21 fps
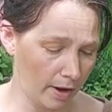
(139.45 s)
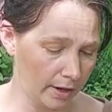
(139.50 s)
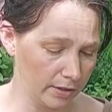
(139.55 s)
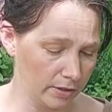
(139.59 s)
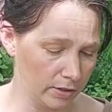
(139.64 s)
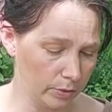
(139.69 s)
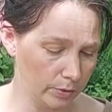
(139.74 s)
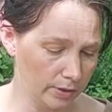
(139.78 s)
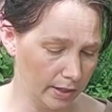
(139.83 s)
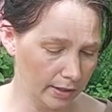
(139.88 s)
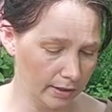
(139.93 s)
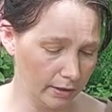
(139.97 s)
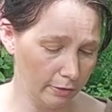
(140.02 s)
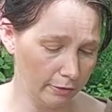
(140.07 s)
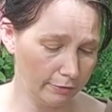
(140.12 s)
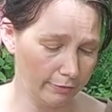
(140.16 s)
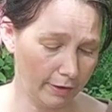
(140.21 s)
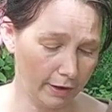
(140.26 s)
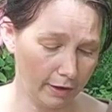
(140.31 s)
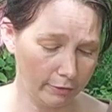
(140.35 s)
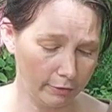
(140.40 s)
I do tend to
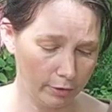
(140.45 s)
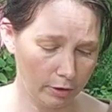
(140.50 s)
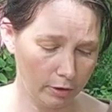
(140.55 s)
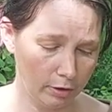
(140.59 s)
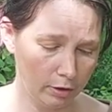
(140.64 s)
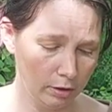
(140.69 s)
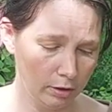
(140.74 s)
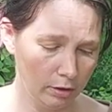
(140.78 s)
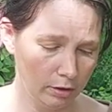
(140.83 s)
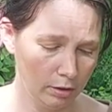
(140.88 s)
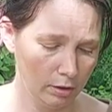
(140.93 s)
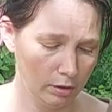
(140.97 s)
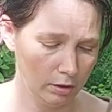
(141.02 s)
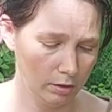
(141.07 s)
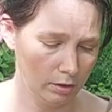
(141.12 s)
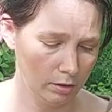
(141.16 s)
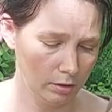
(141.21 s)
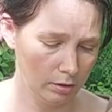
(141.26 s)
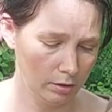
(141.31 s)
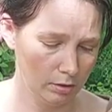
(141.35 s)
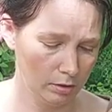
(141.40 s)
favor
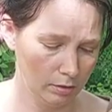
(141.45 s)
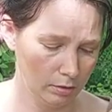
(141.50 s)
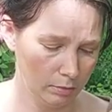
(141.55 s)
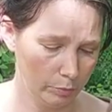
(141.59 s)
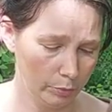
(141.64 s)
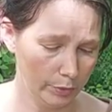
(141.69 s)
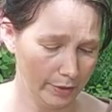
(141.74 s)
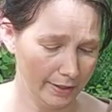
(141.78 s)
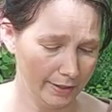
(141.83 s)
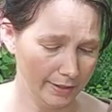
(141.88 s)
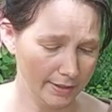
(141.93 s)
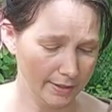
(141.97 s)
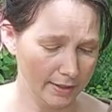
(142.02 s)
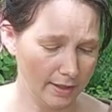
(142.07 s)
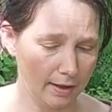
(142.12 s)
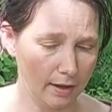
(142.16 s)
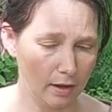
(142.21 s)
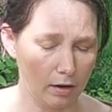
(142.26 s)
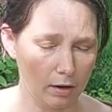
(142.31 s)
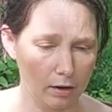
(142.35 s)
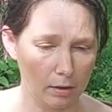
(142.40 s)
brands
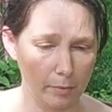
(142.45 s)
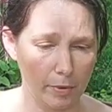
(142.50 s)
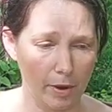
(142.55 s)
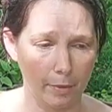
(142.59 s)
that are